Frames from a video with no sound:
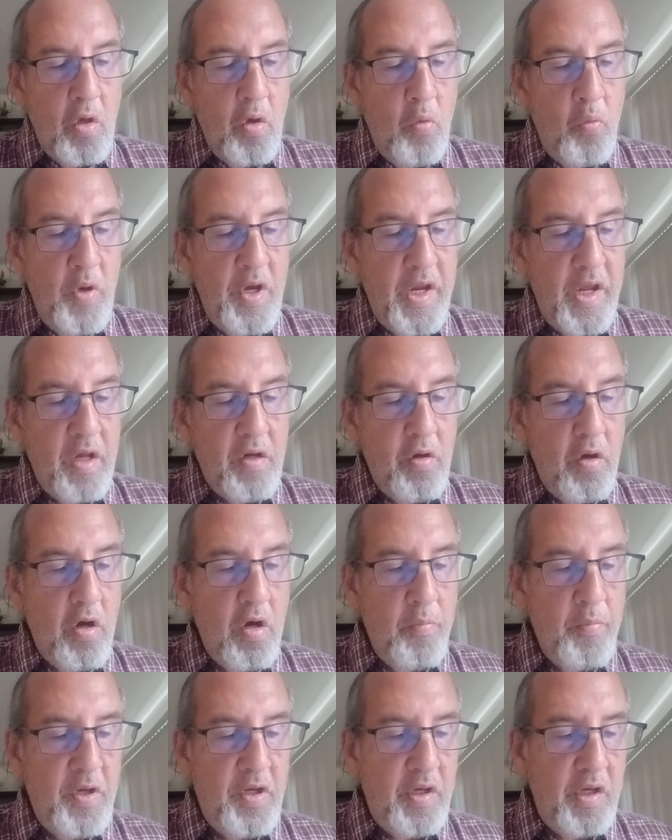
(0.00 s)
When Ed
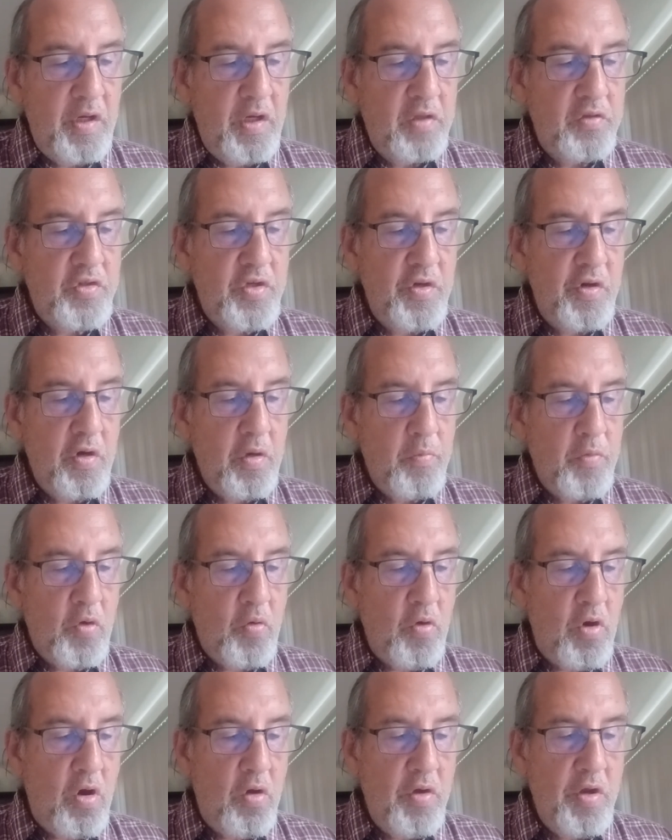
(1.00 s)
Herman, an engineer at
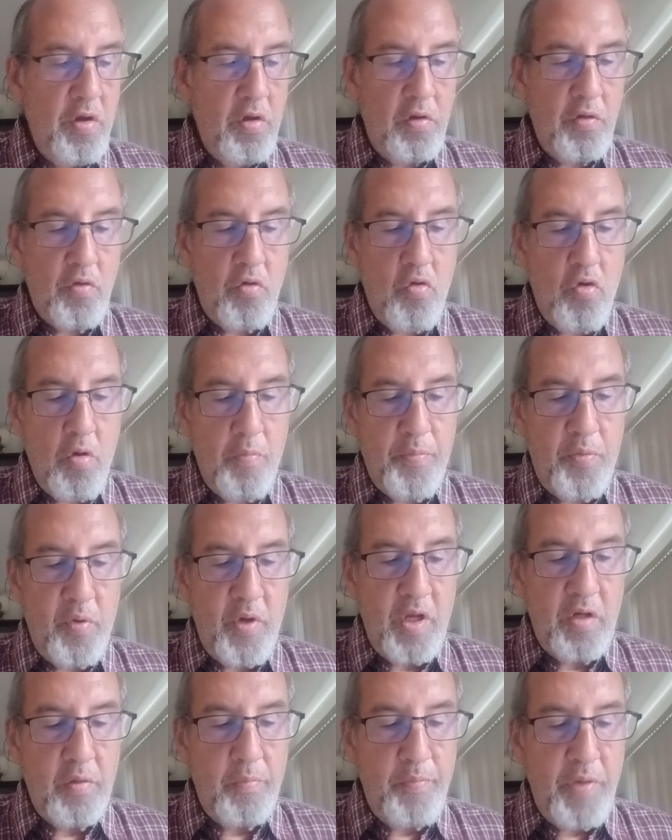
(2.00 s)
McGraw-Hill
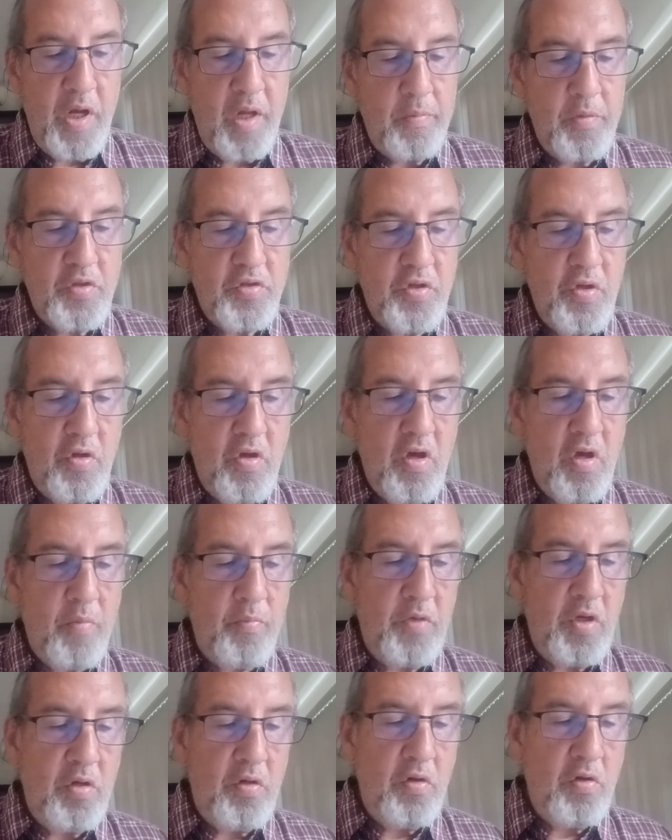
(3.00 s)
Incorporated Publishing
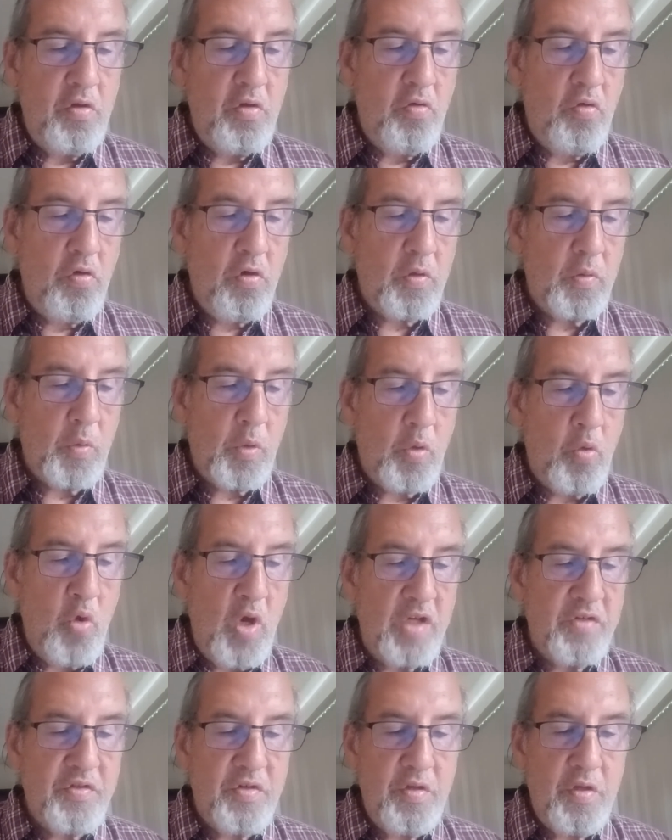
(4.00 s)
Company in New York,
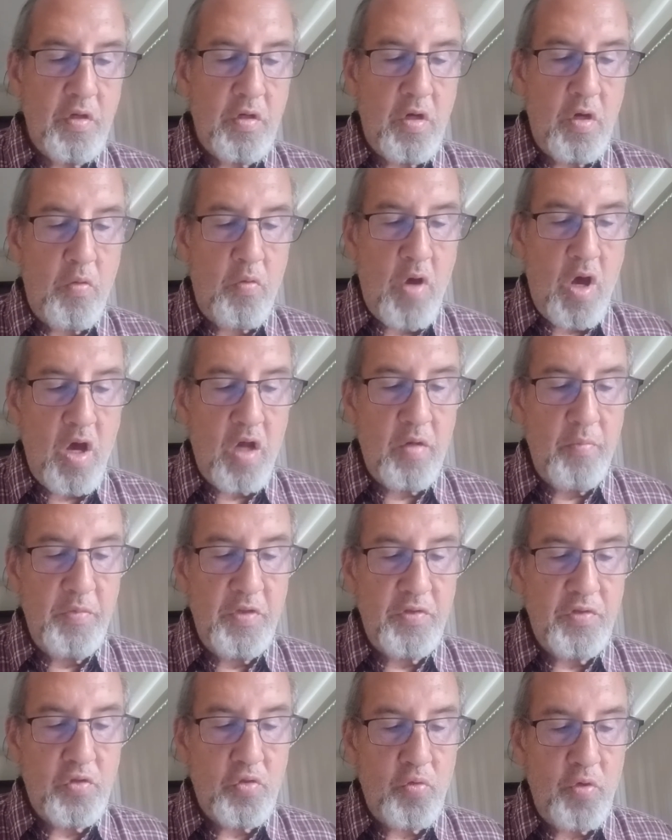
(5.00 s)
requested that
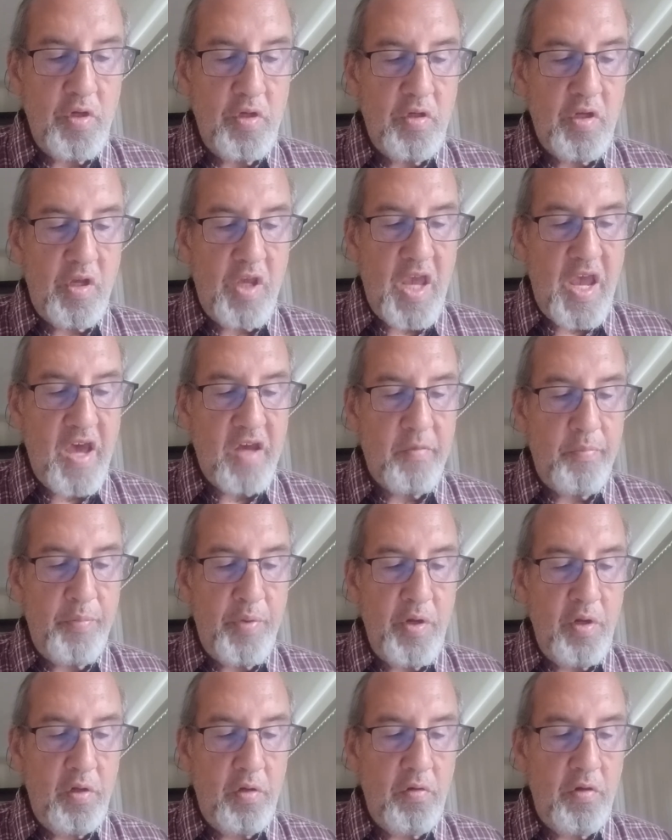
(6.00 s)
Hieronymus treat a
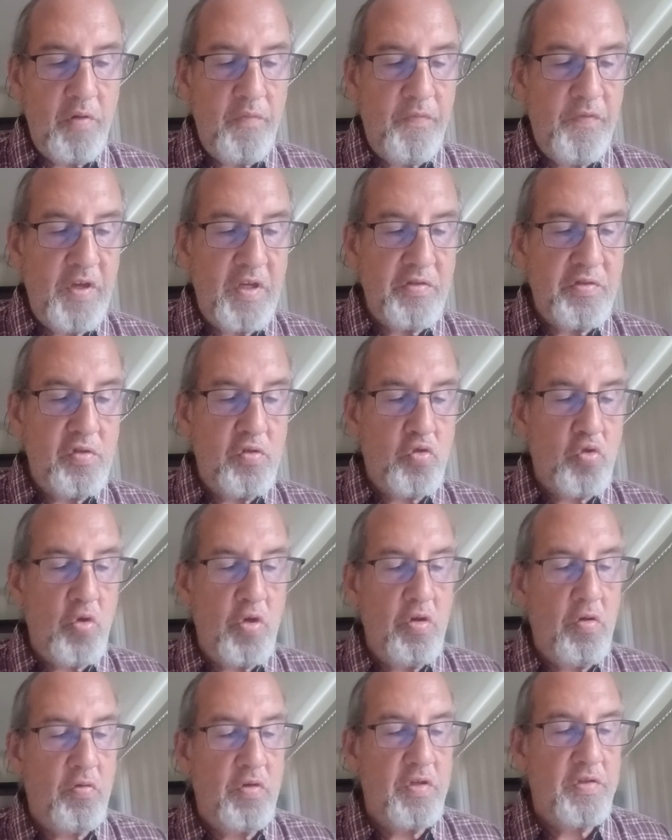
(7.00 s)
caterpillar-infested
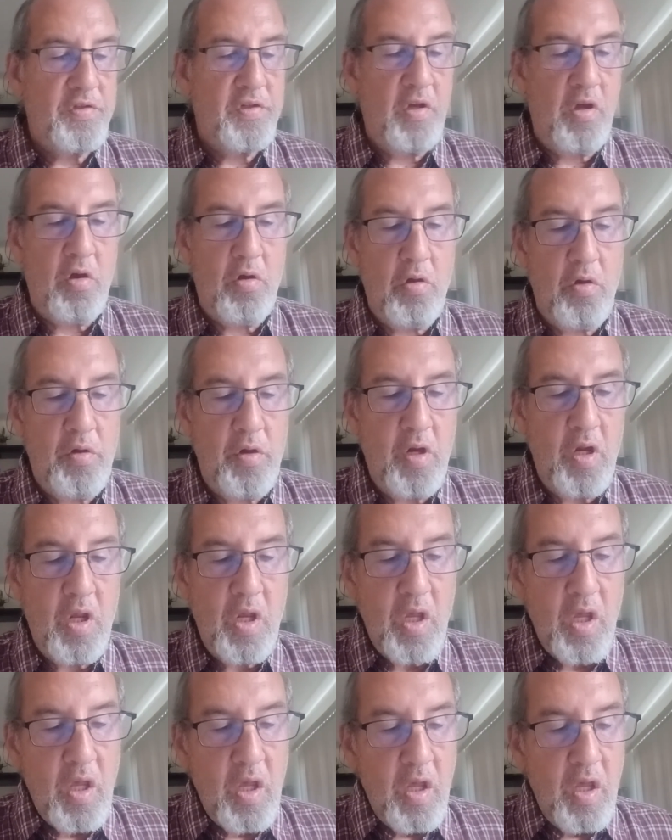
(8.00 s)
tree on his lawn,
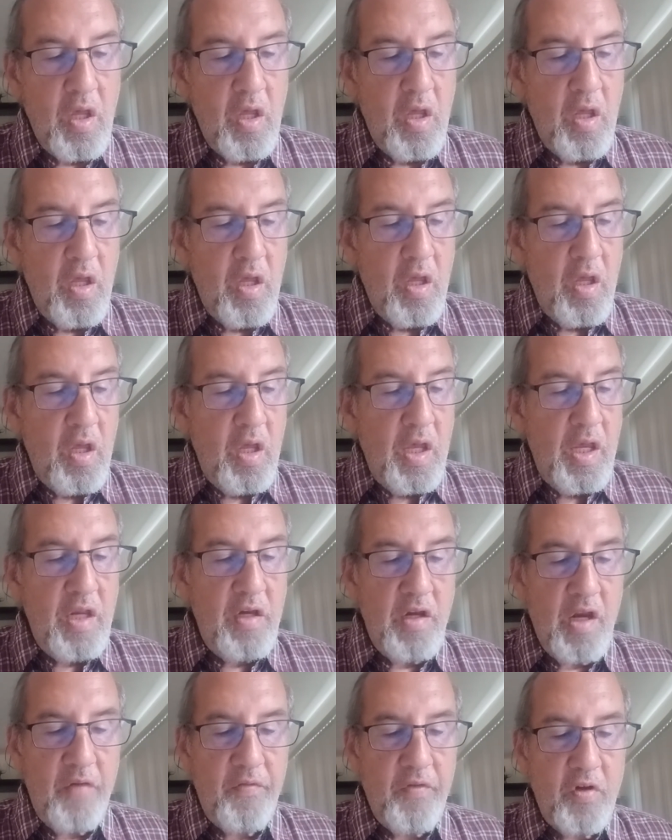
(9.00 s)

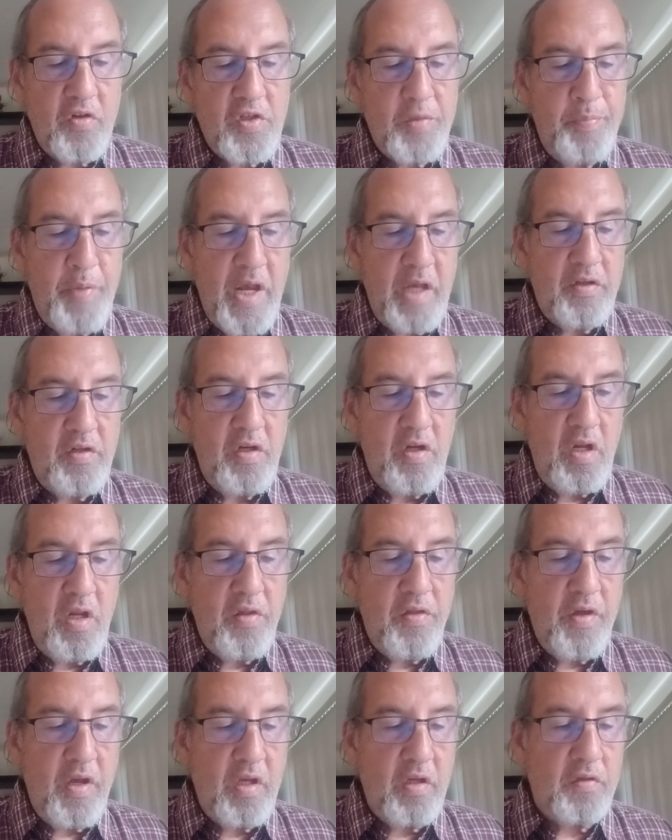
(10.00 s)
He never expected
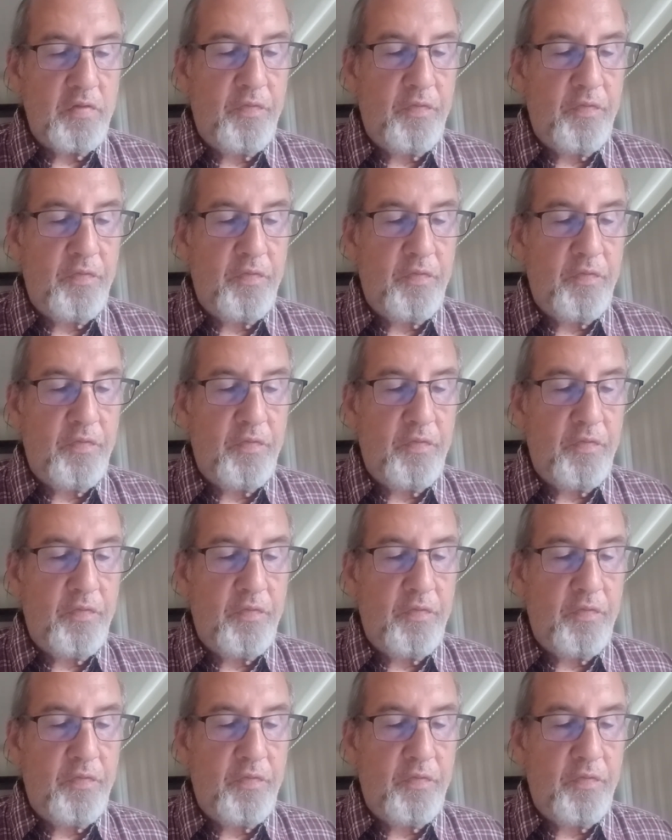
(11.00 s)
anything as